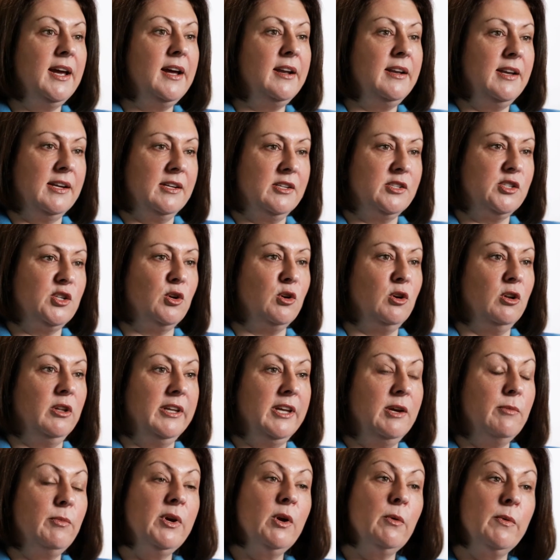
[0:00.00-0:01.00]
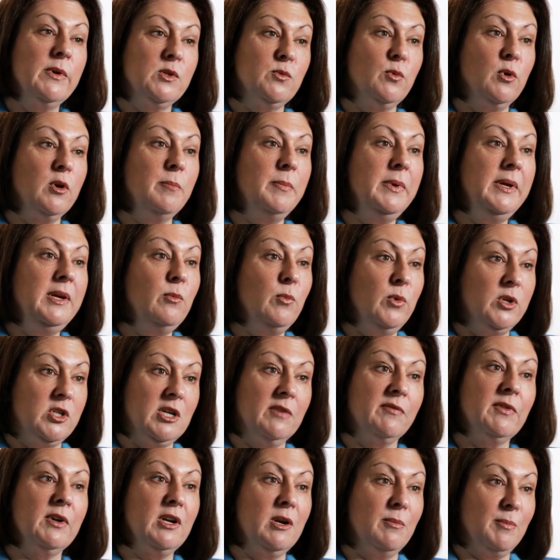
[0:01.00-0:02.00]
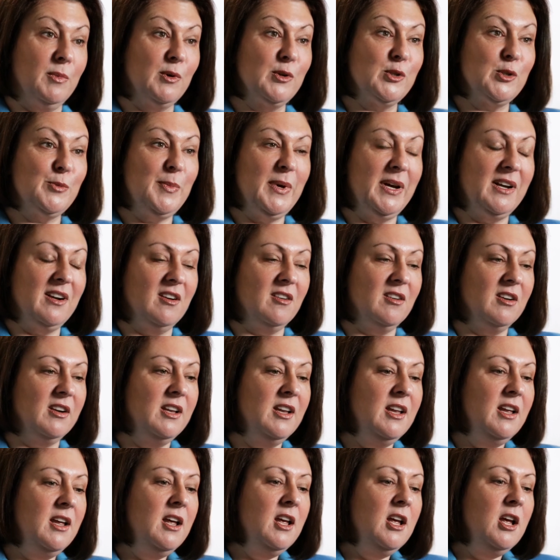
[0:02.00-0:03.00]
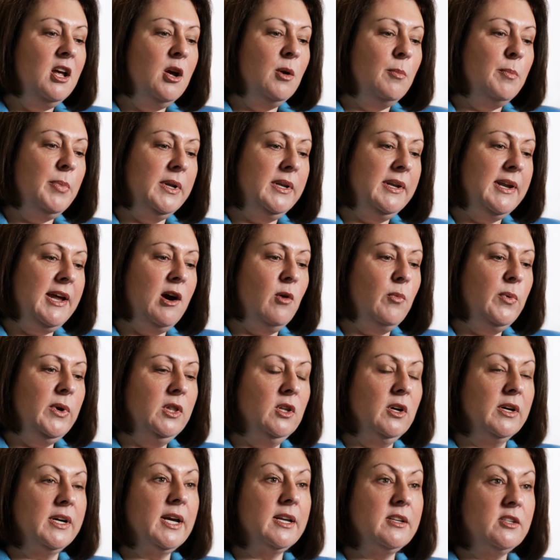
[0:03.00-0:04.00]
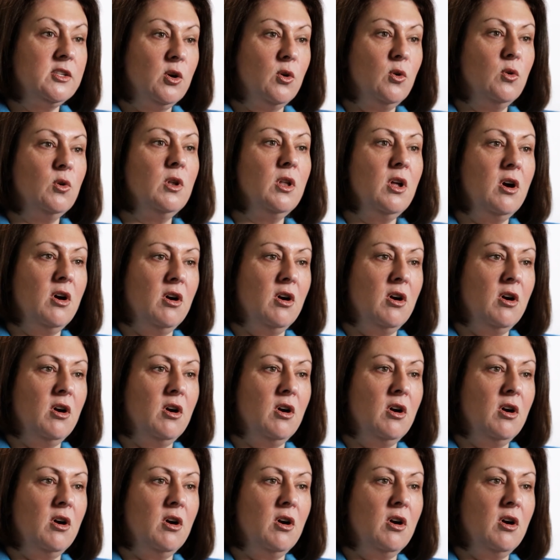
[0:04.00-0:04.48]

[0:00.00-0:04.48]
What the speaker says: and externally, and we always want to beat whichever number is better. But now we look at total